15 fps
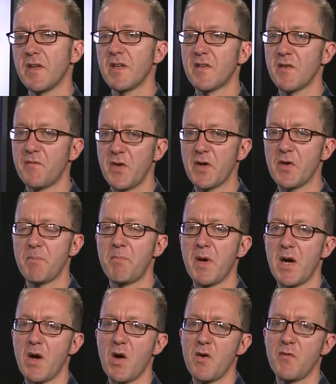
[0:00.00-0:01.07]
it's a very
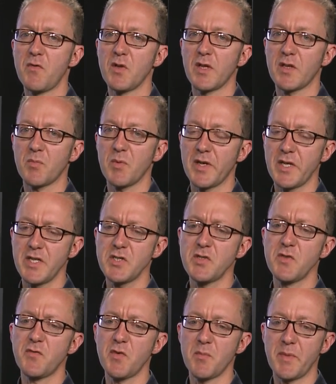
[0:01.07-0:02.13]
powerful
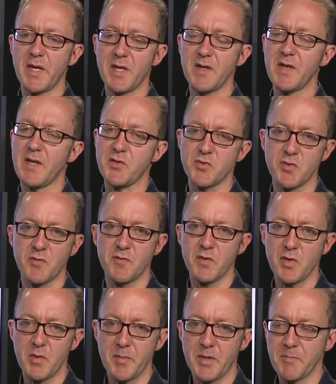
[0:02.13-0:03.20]
explanation for many natural
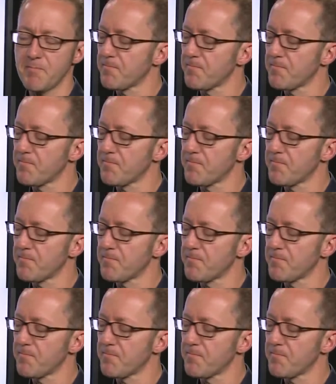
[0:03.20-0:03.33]
phenomena.